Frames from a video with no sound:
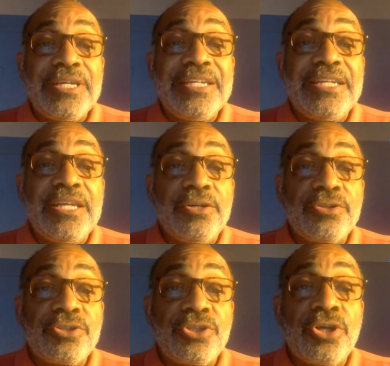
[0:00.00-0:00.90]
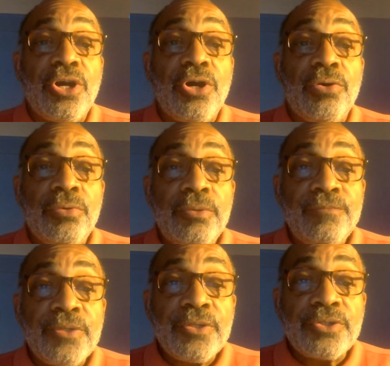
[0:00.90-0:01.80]
dinners to go.
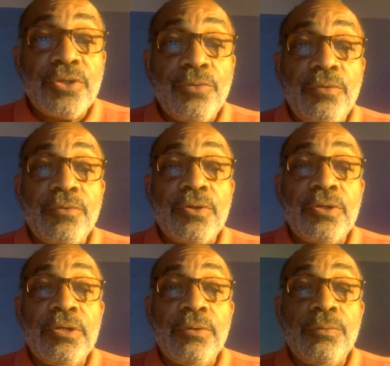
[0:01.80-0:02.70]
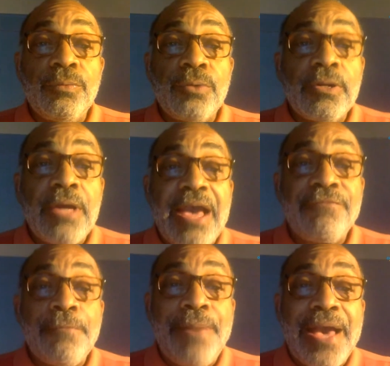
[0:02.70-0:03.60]
So we're gonna have
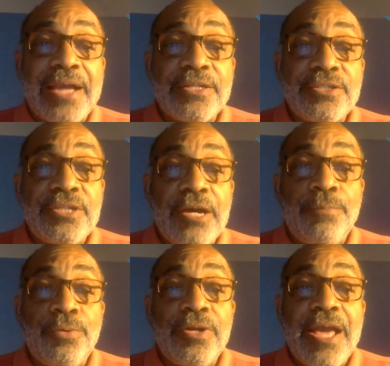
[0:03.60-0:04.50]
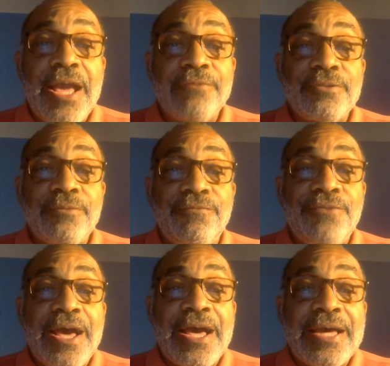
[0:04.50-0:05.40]
them packaged up. We're gonna have some
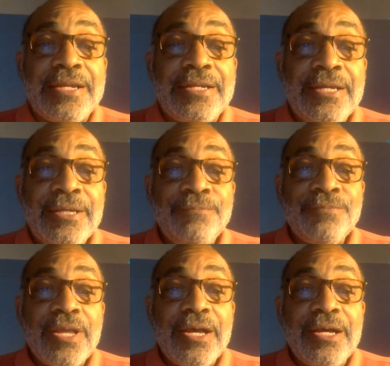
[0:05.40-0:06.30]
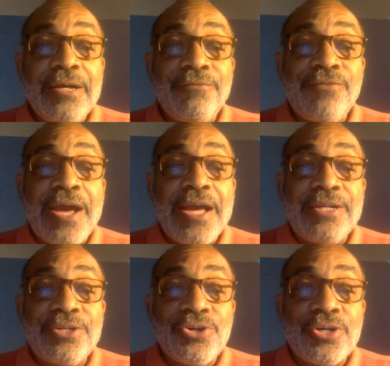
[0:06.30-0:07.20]
fried
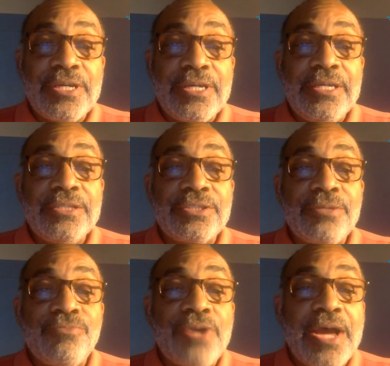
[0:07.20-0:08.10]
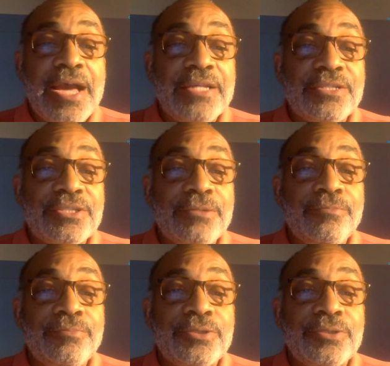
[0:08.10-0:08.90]
turkey, some rice, some